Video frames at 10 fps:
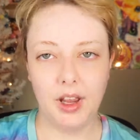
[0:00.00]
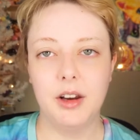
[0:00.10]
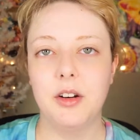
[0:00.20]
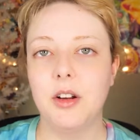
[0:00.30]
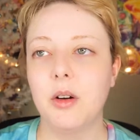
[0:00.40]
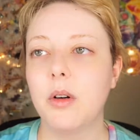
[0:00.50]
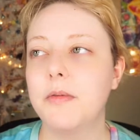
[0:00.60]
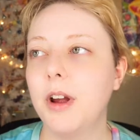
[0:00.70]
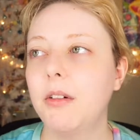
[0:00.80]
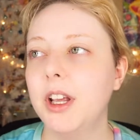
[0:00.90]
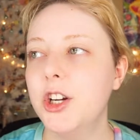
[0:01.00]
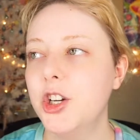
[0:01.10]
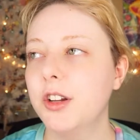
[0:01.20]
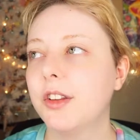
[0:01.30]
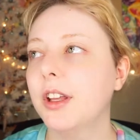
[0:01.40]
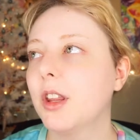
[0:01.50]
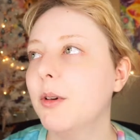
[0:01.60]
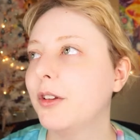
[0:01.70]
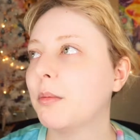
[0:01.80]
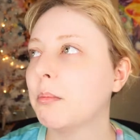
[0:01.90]
I don't know, foundation is like the
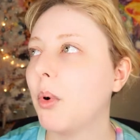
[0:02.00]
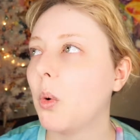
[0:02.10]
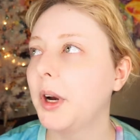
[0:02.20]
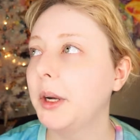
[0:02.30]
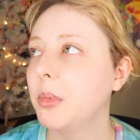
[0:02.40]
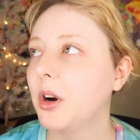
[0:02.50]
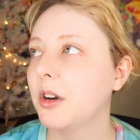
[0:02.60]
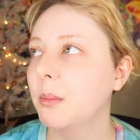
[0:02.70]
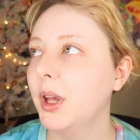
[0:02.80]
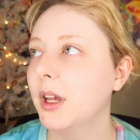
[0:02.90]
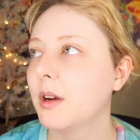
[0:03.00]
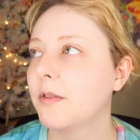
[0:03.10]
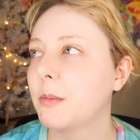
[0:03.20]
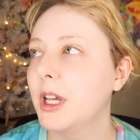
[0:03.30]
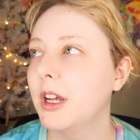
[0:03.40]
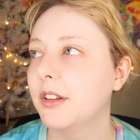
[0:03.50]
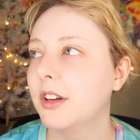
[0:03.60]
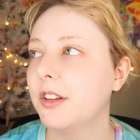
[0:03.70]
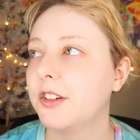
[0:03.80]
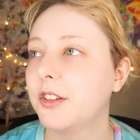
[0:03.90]
most boring part of makeup for me because it
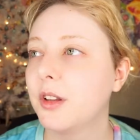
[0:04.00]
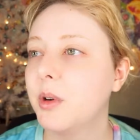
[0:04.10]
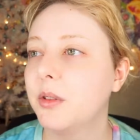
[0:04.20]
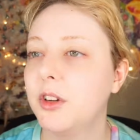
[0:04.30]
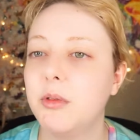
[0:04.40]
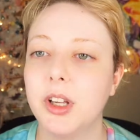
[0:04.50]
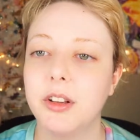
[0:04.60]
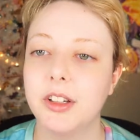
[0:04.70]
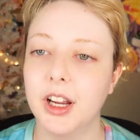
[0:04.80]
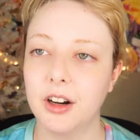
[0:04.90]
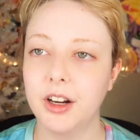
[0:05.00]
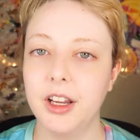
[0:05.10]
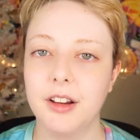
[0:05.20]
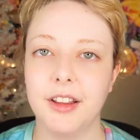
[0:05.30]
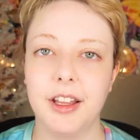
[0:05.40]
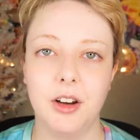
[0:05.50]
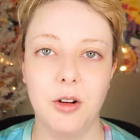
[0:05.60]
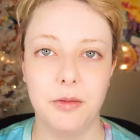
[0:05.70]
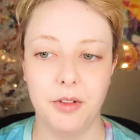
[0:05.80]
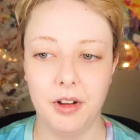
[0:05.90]
is just the most utilitarian and like no
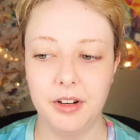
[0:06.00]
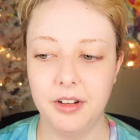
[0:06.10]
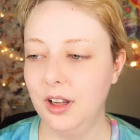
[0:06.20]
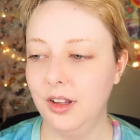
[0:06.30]
fun.